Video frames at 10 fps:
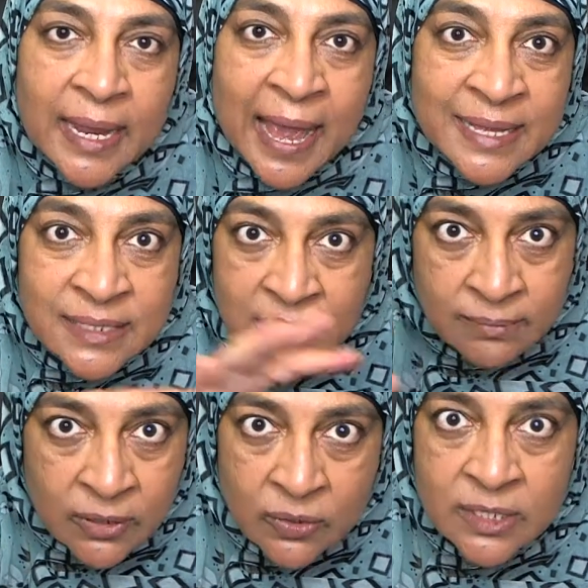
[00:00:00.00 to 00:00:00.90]
As a
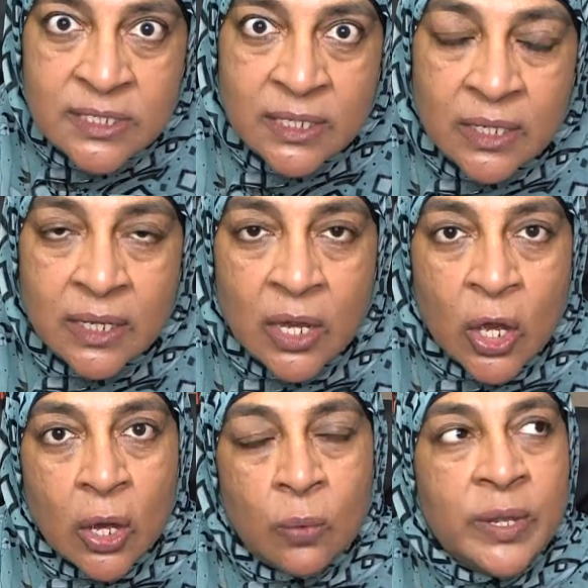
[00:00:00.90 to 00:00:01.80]
community,
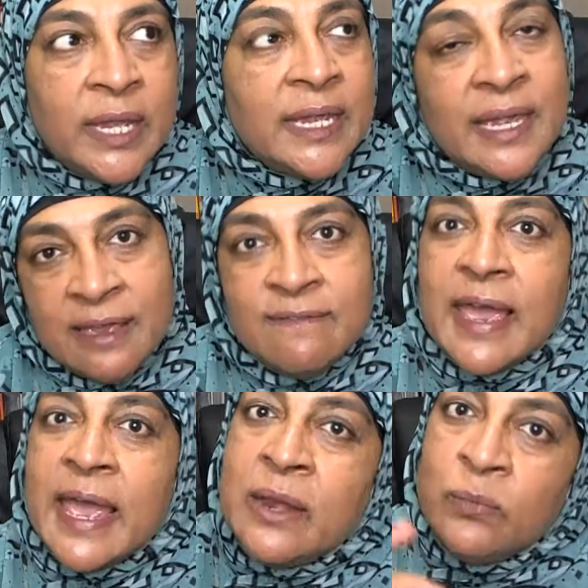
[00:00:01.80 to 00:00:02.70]
we give
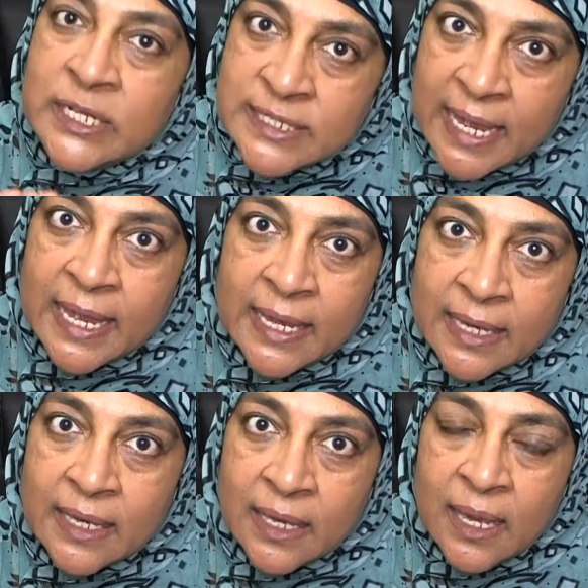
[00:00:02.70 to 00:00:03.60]
and we take.